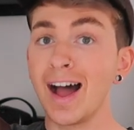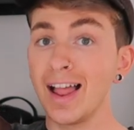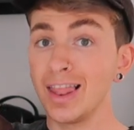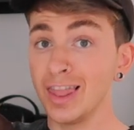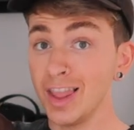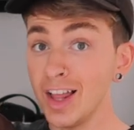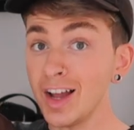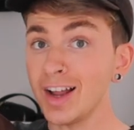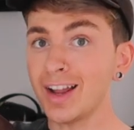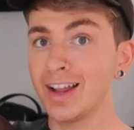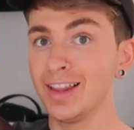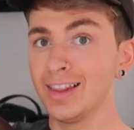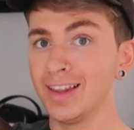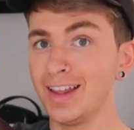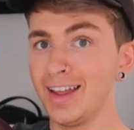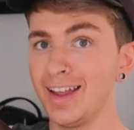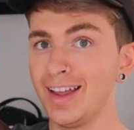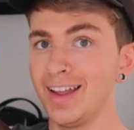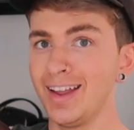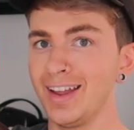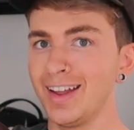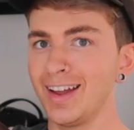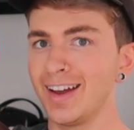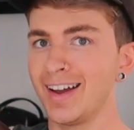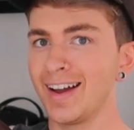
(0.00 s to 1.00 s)

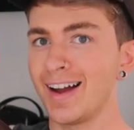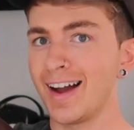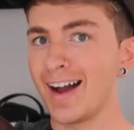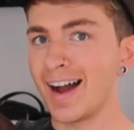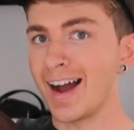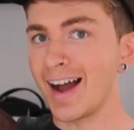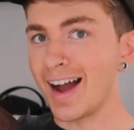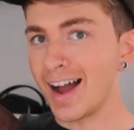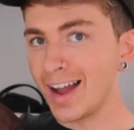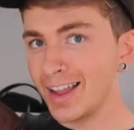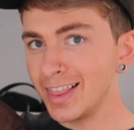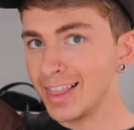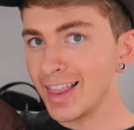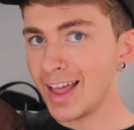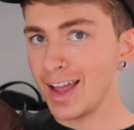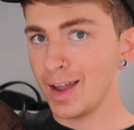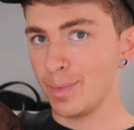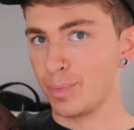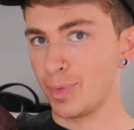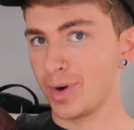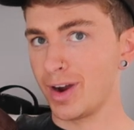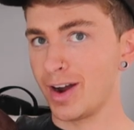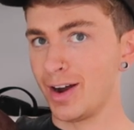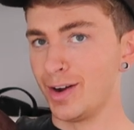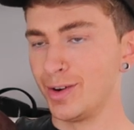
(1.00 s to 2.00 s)
Luckily, I
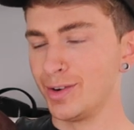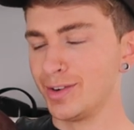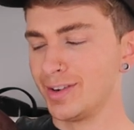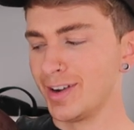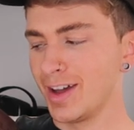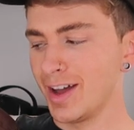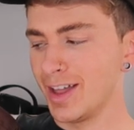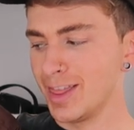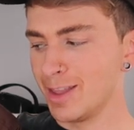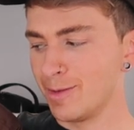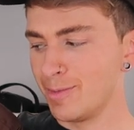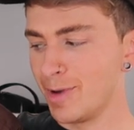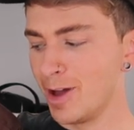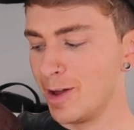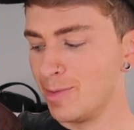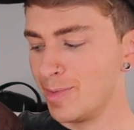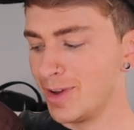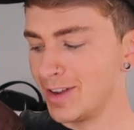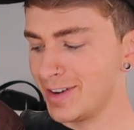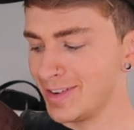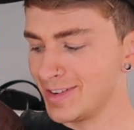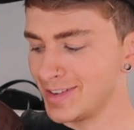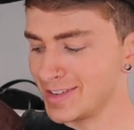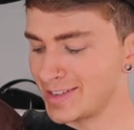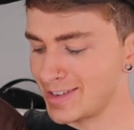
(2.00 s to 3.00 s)
like brown at the
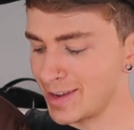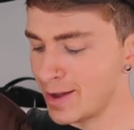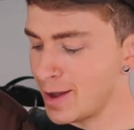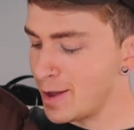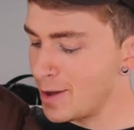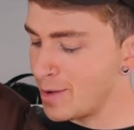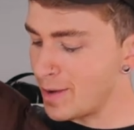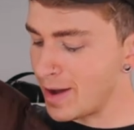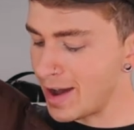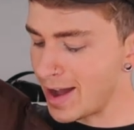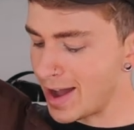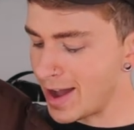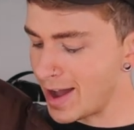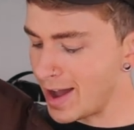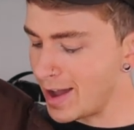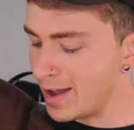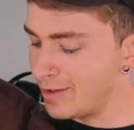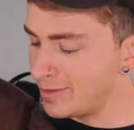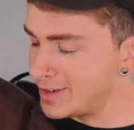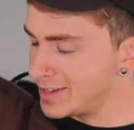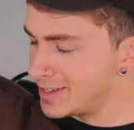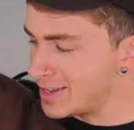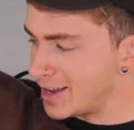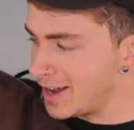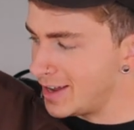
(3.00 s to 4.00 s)
moment, so
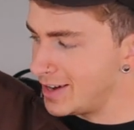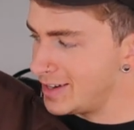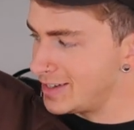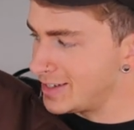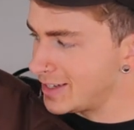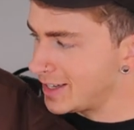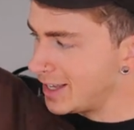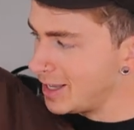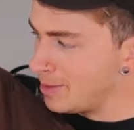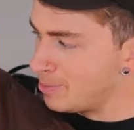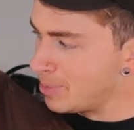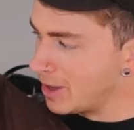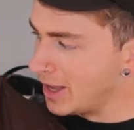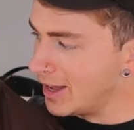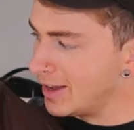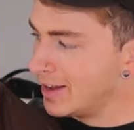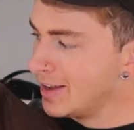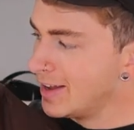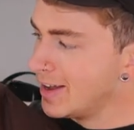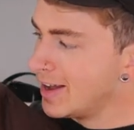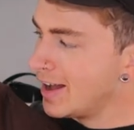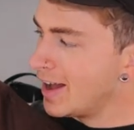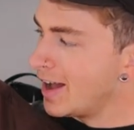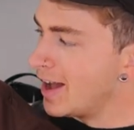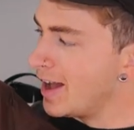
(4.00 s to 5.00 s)
I've decided to keep it.
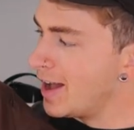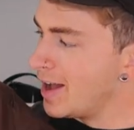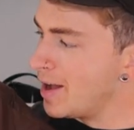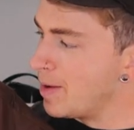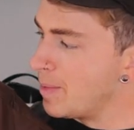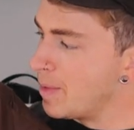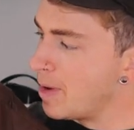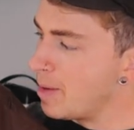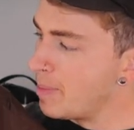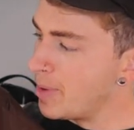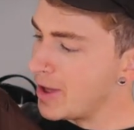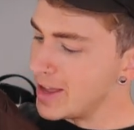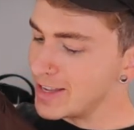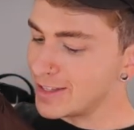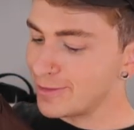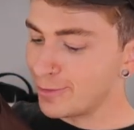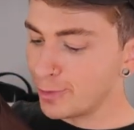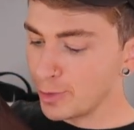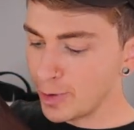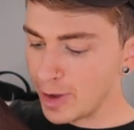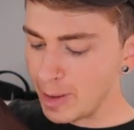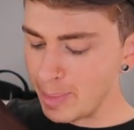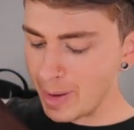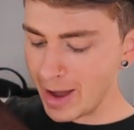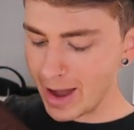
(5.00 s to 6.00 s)
Um, but it's
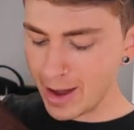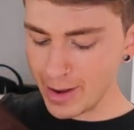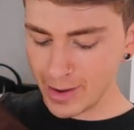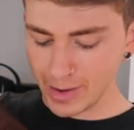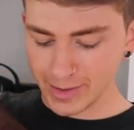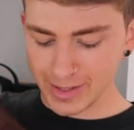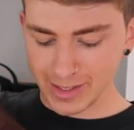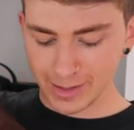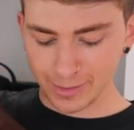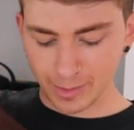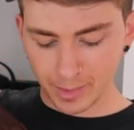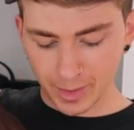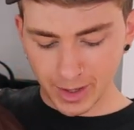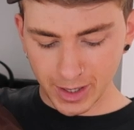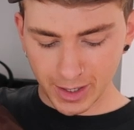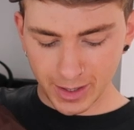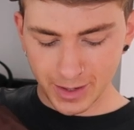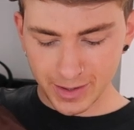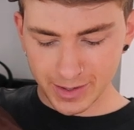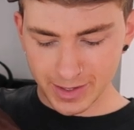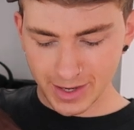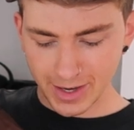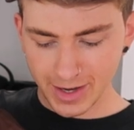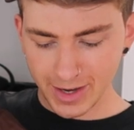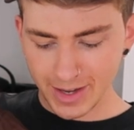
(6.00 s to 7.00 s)
forty pounds, it's from
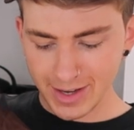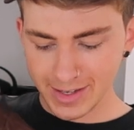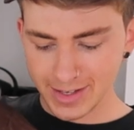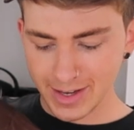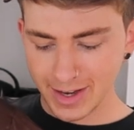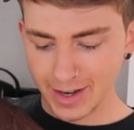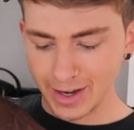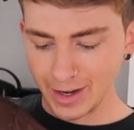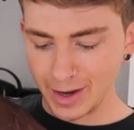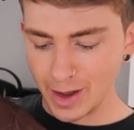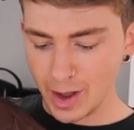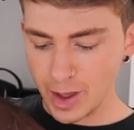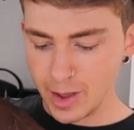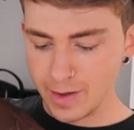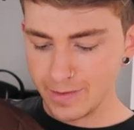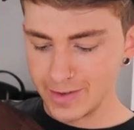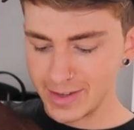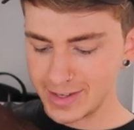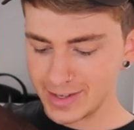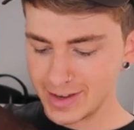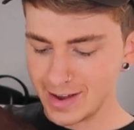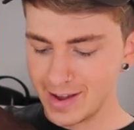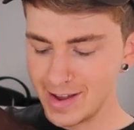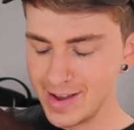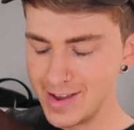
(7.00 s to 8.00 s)
Collusion. It's like an
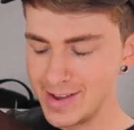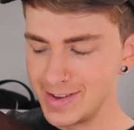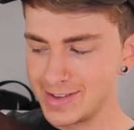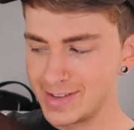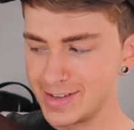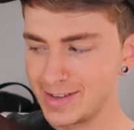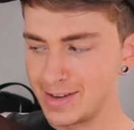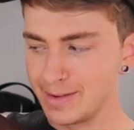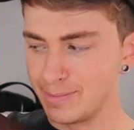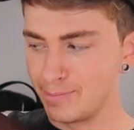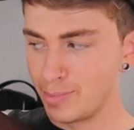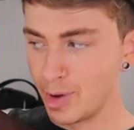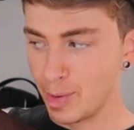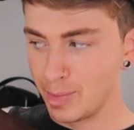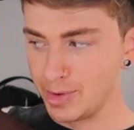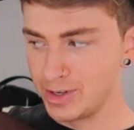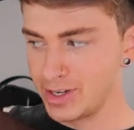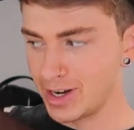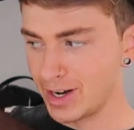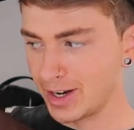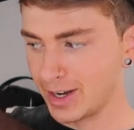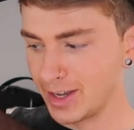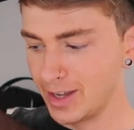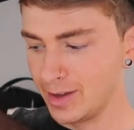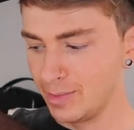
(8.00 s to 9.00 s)
oversized bomber
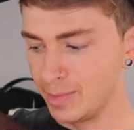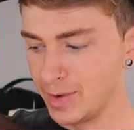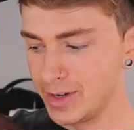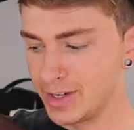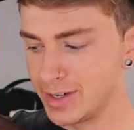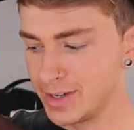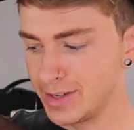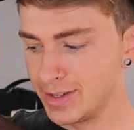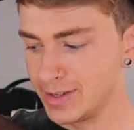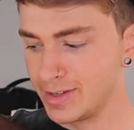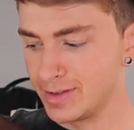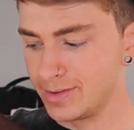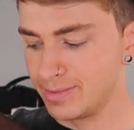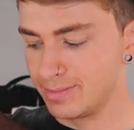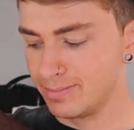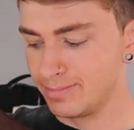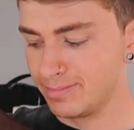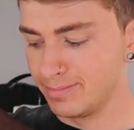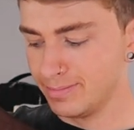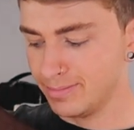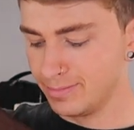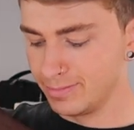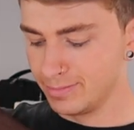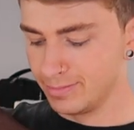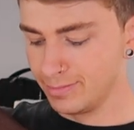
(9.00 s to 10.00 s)
jacket, which is
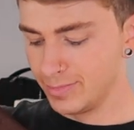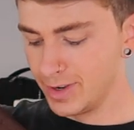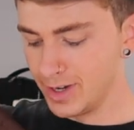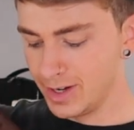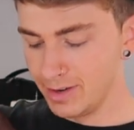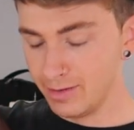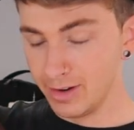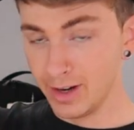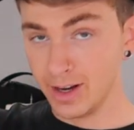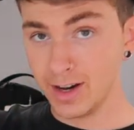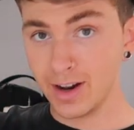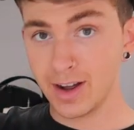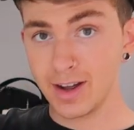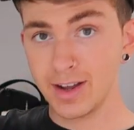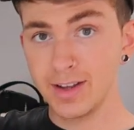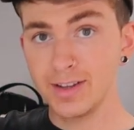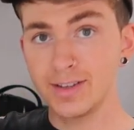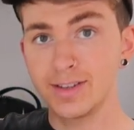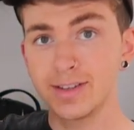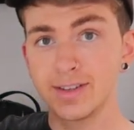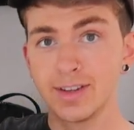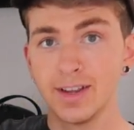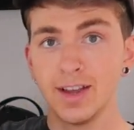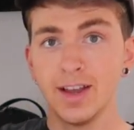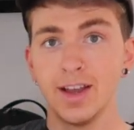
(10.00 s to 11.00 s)
really, really nice.